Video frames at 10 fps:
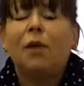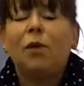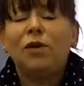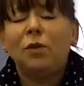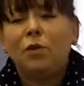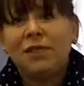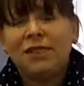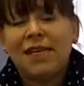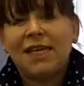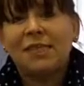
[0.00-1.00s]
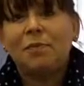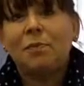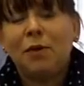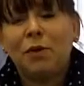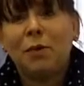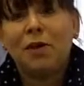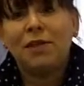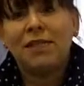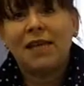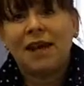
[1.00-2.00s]
What I would say is that both
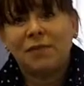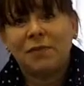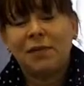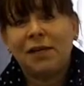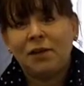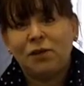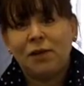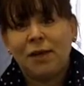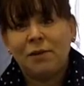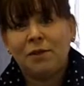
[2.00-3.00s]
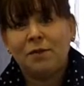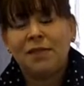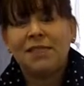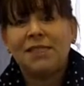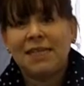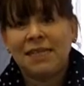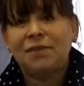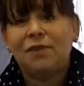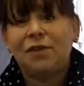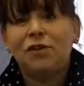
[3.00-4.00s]
parties have to be in agreement, because it is a
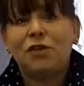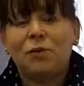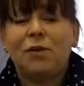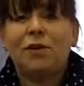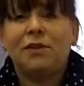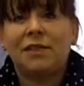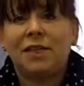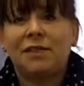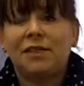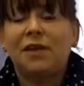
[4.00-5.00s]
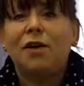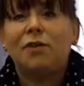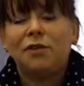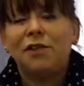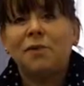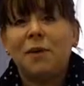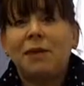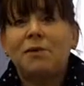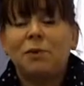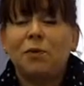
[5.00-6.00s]
voluntary process, for us to be
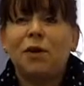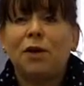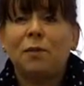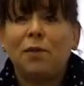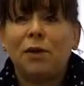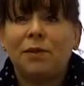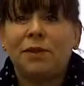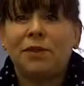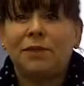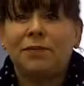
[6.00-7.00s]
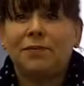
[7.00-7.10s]
able to book an appointment.